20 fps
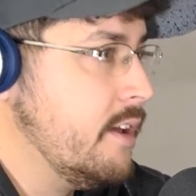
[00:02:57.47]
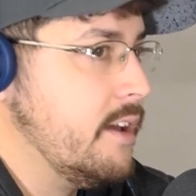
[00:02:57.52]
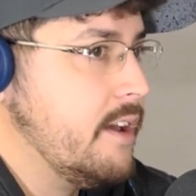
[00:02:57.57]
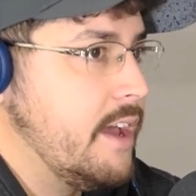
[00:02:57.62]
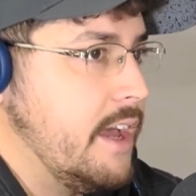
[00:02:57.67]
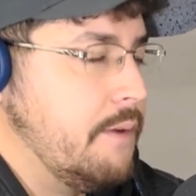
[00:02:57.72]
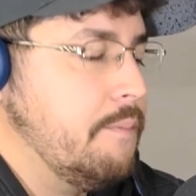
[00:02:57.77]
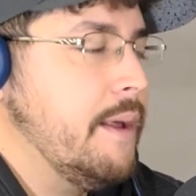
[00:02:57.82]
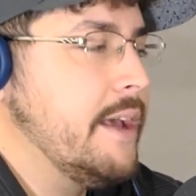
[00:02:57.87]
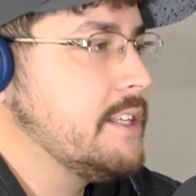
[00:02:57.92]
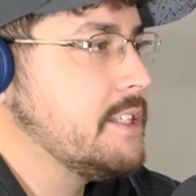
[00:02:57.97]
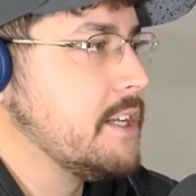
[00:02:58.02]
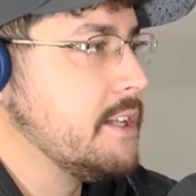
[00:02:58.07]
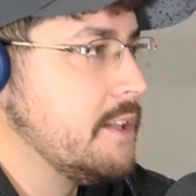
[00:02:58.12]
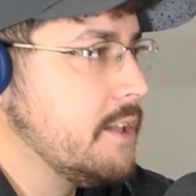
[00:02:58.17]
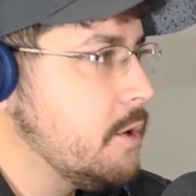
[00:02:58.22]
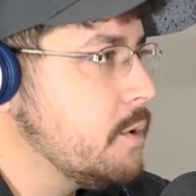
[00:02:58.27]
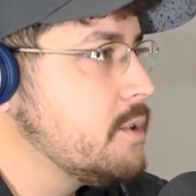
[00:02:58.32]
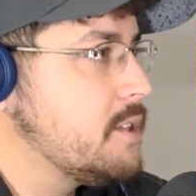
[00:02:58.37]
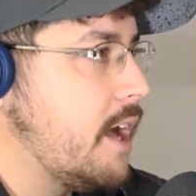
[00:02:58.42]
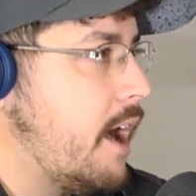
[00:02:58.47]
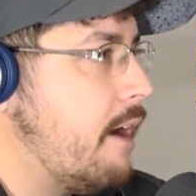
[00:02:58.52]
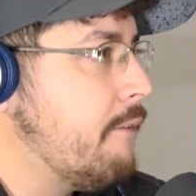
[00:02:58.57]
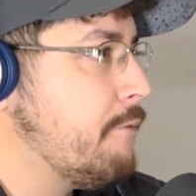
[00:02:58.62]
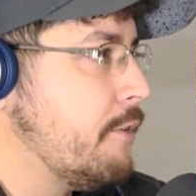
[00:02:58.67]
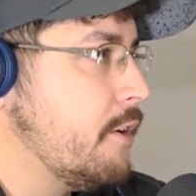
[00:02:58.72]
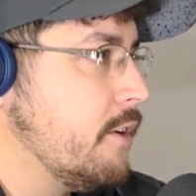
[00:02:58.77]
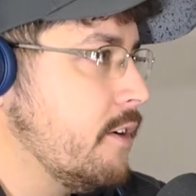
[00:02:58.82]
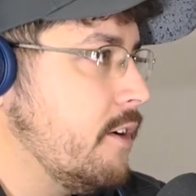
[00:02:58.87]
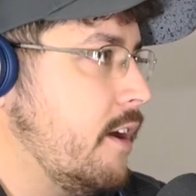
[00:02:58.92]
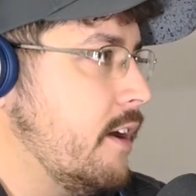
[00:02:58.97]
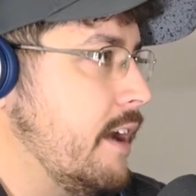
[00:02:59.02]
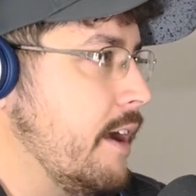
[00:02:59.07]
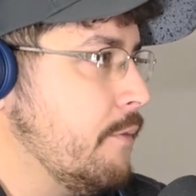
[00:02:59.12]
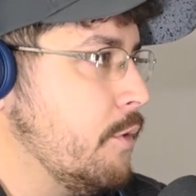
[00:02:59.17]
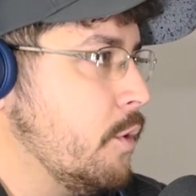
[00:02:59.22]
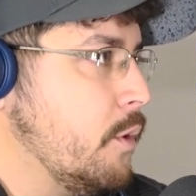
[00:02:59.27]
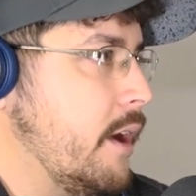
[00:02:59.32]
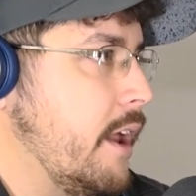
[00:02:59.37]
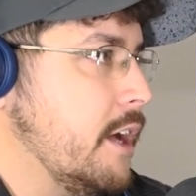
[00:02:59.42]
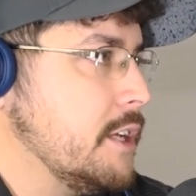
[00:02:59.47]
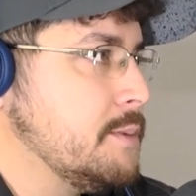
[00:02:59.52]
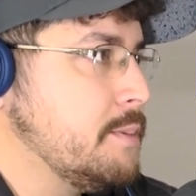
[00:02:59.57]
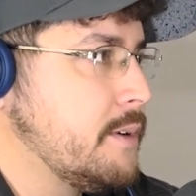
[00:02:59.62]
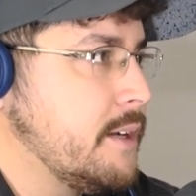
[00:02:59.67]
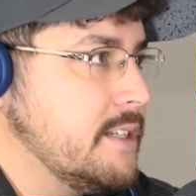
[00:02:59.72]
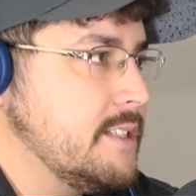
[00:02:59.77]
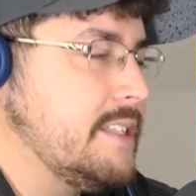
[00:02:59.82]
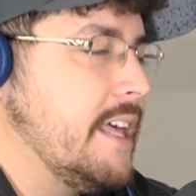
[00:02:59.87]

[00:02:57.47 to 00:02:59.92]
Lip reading: it makes it a little tougher on everyone else, because then